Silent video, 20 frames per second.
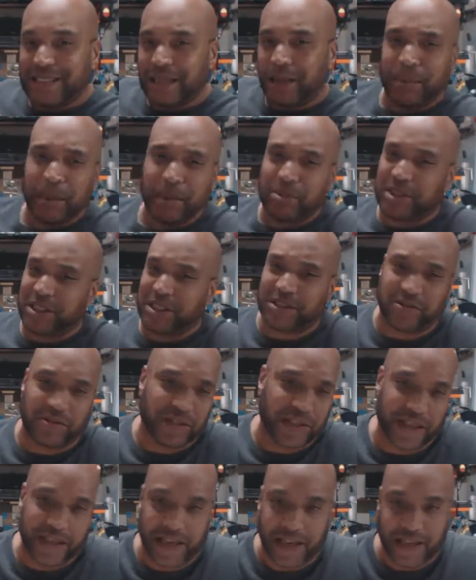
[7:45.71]
some people just
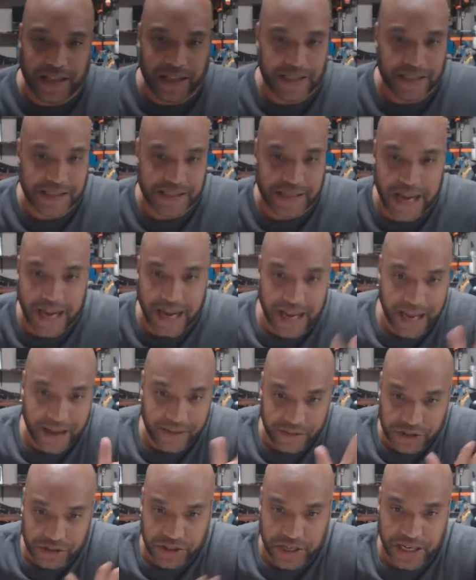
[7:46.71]
don't like how that is. I
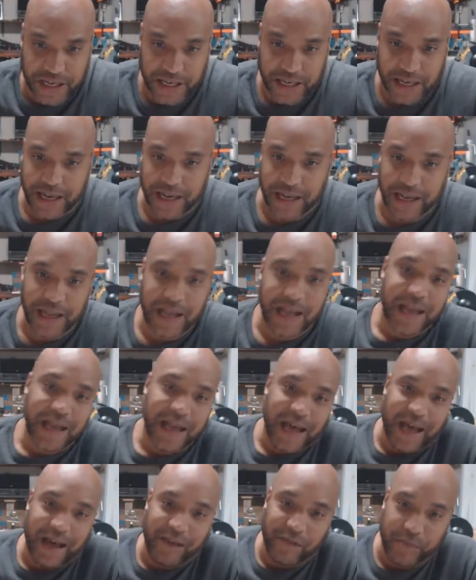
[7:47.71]
haven't tried it out.
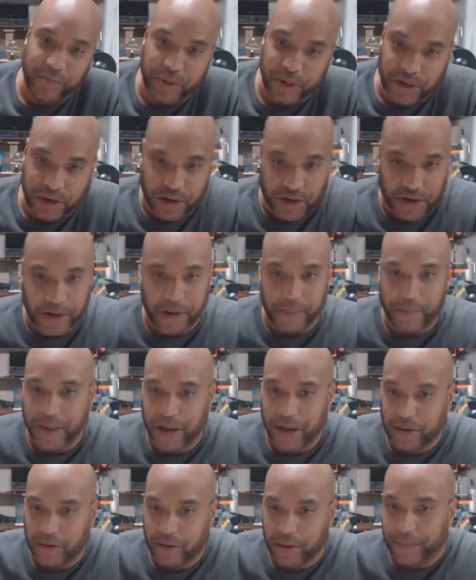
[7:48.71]
I haven't put it on a
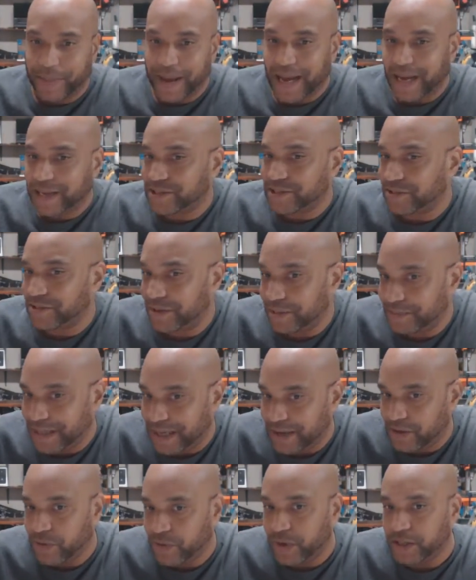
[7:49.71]
belt or a pack, so
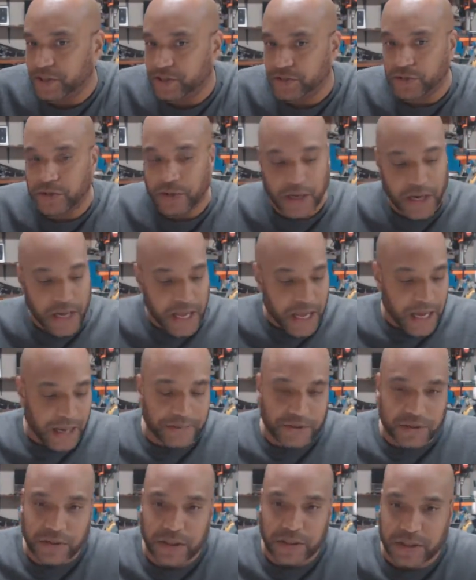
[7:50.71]
I'm not quite sure.
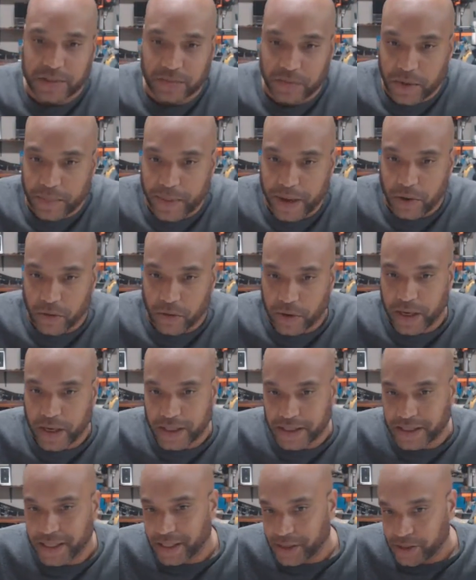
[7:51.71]
I'm sure it's more about
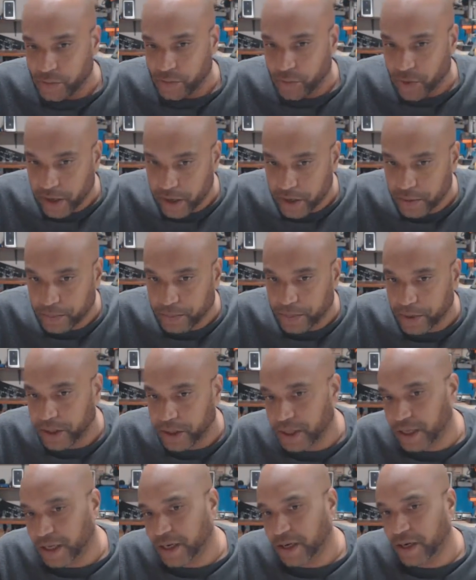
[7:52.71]
orientation, where you
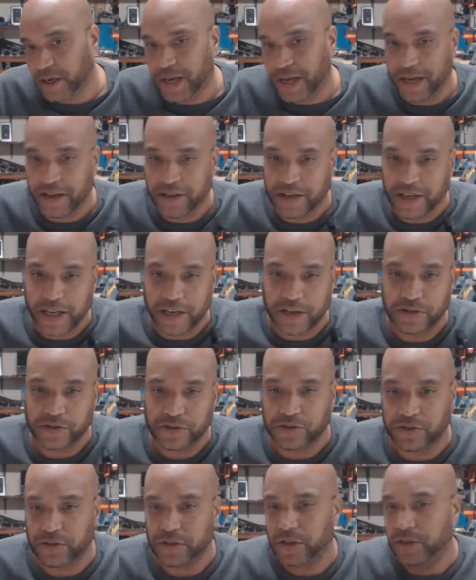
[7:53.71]
put it, how you get
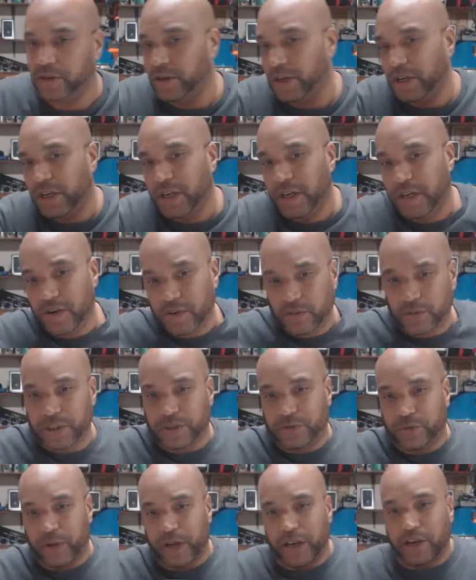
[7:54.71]
used to it,
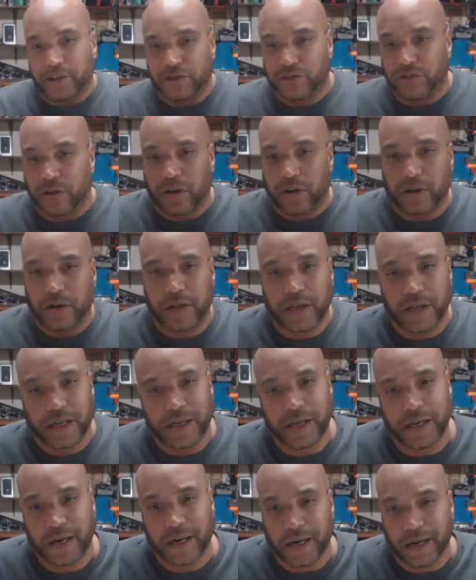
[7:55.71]
which way you're drawing
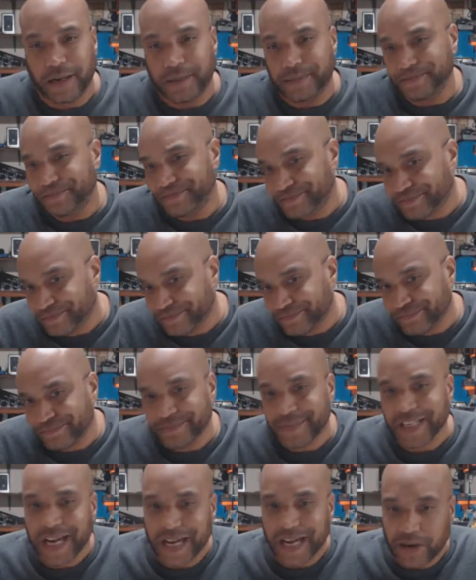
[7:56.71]
it.
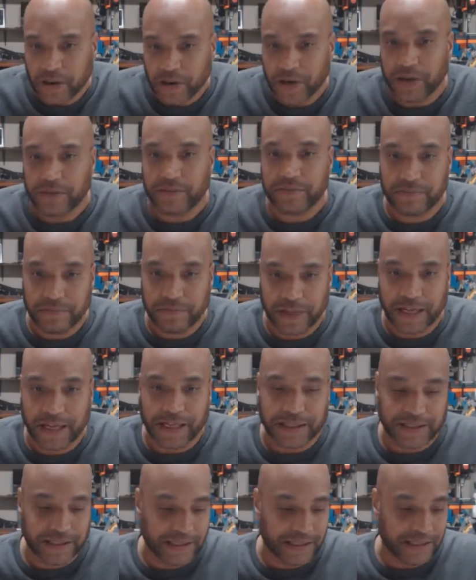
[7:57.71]
I don't know.
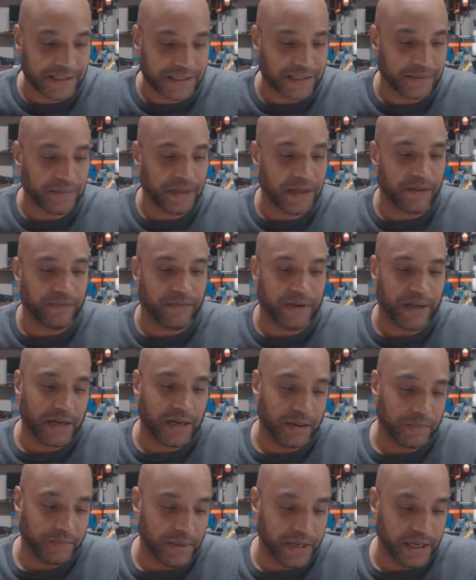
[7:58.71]
Like I said, that's something I'll
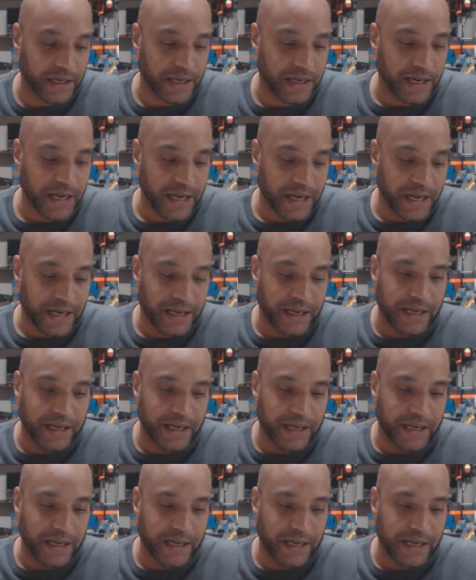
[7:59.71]
find out. But